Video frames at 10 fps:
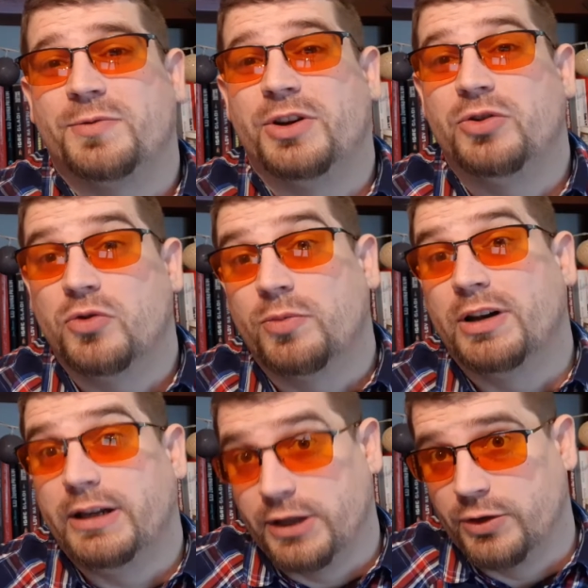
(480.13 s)
we
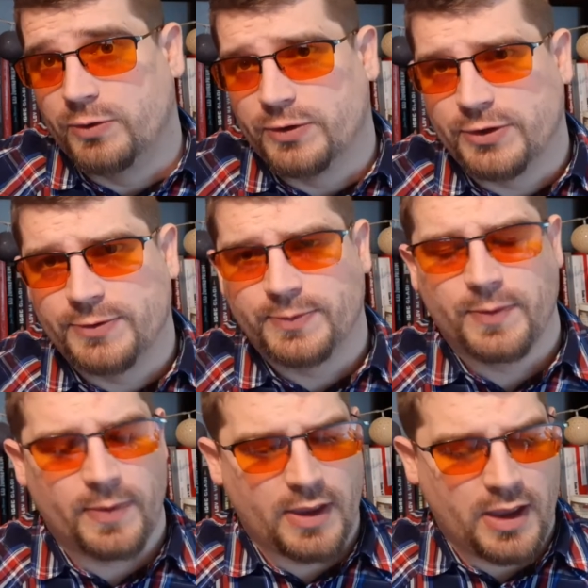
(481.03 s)
normally use.
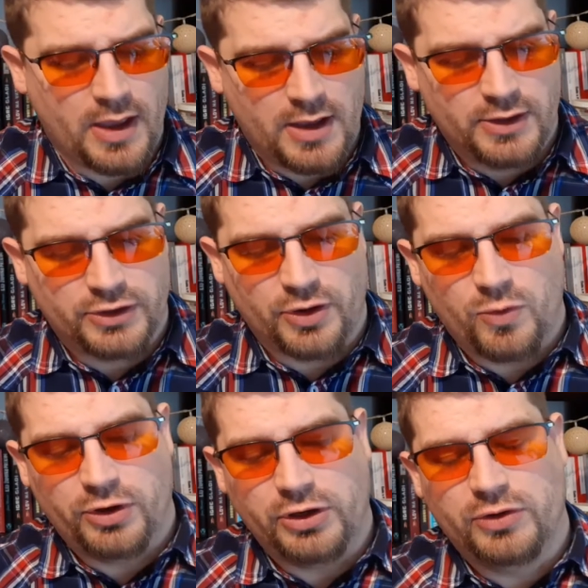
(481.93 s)
So
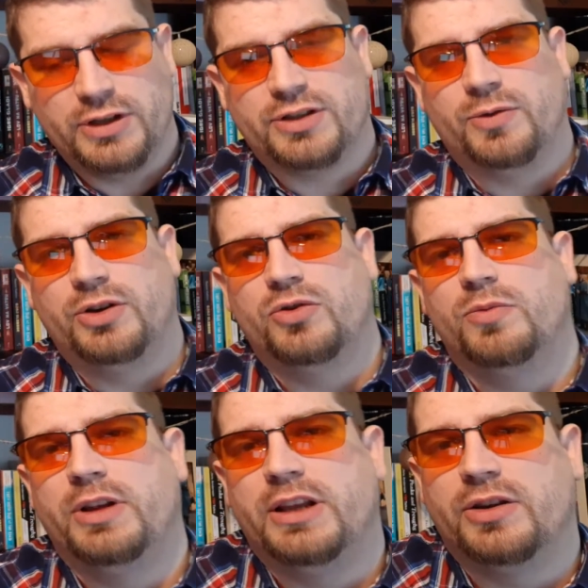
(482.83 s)
what units do we
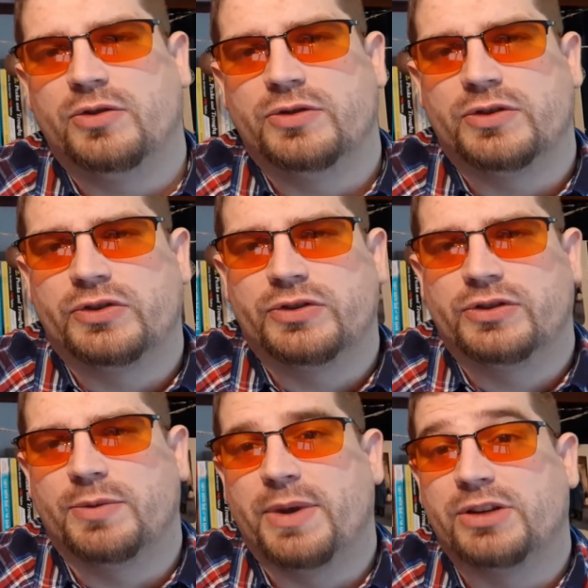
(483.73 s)
normally use
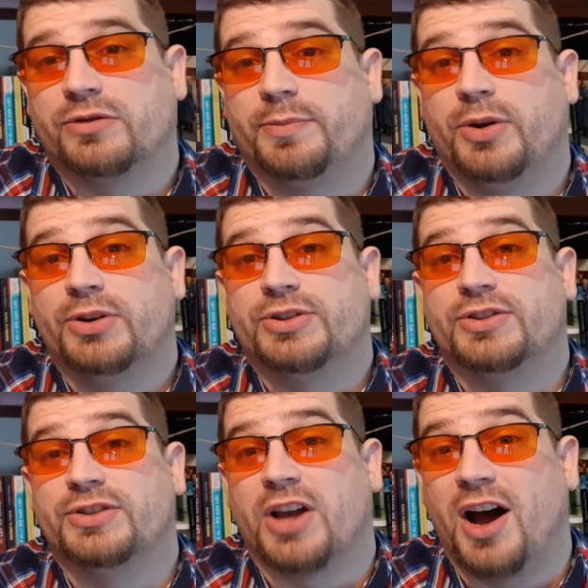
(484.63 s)
to measure a
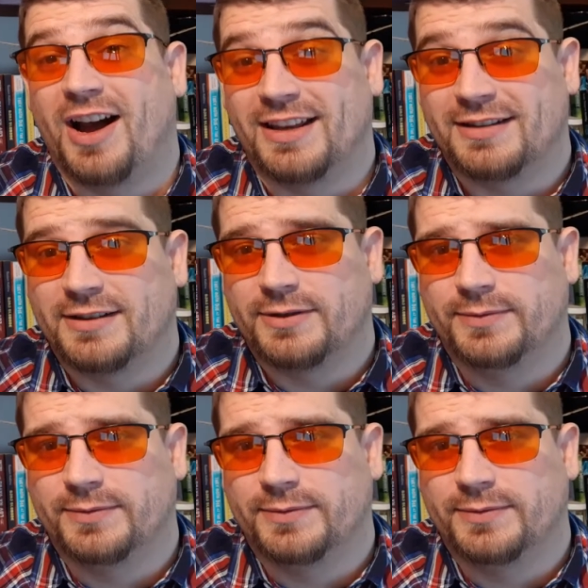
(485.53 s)
person's height?